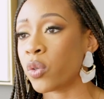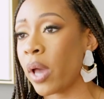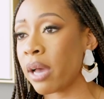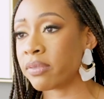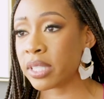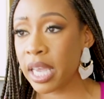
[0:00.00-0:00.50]
you
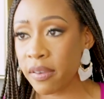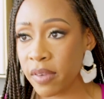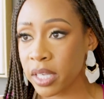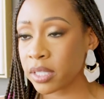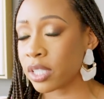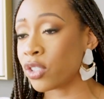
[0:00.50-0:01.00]
have
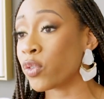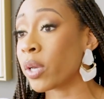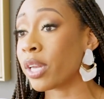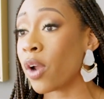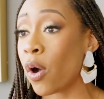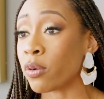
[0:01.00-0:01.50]
savings, and you
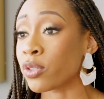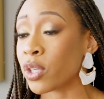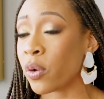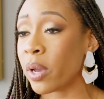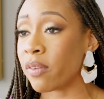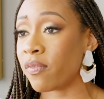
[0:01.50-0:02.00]
can
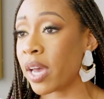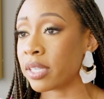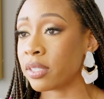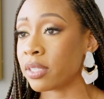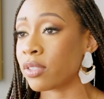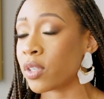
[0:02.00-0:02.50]
also invest.